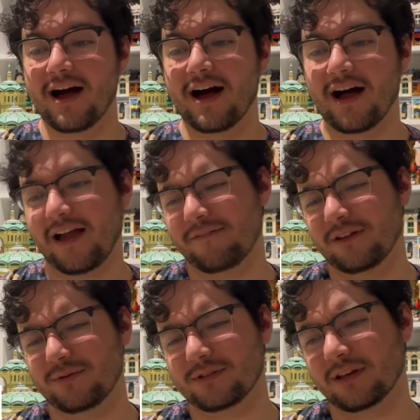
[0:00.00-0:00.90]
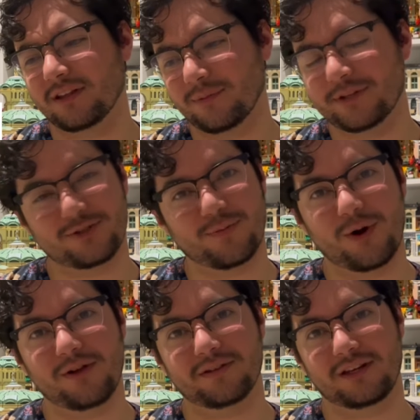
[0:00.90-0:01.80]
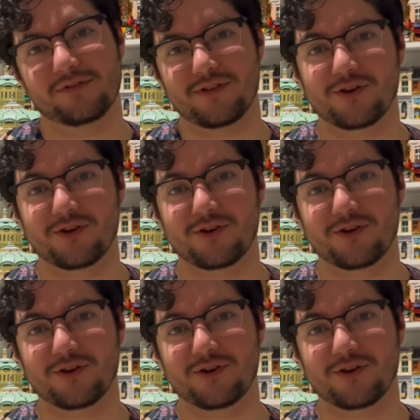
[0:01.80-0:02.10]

uh, I felt it was a little bit small, you know, for the